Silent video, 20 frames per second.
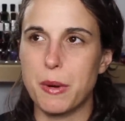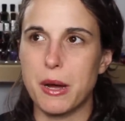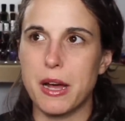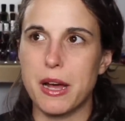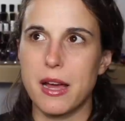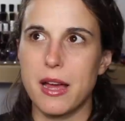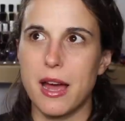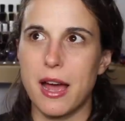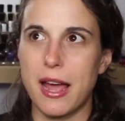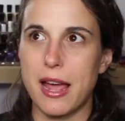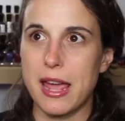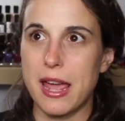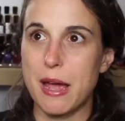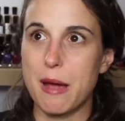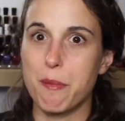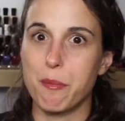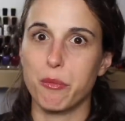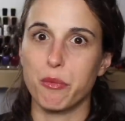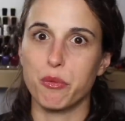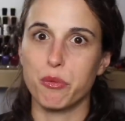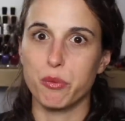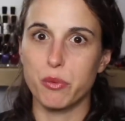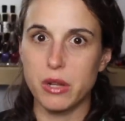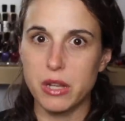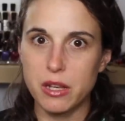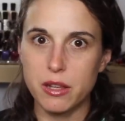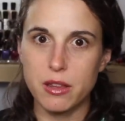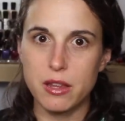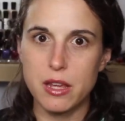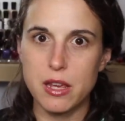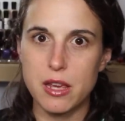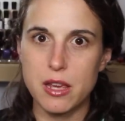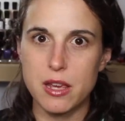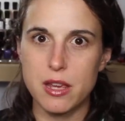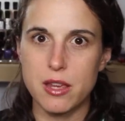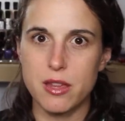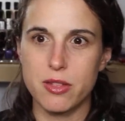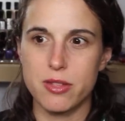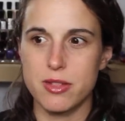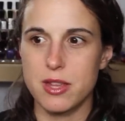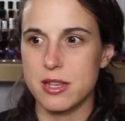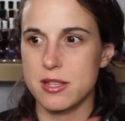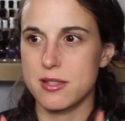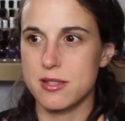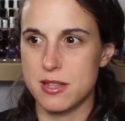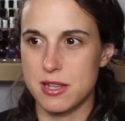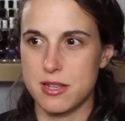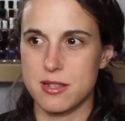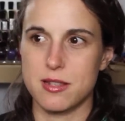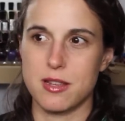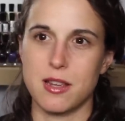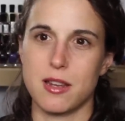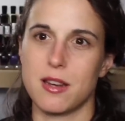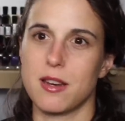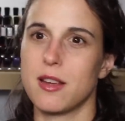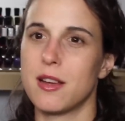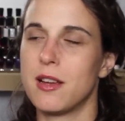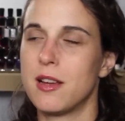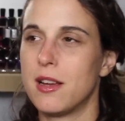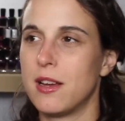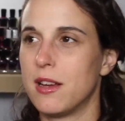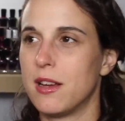but I am really this season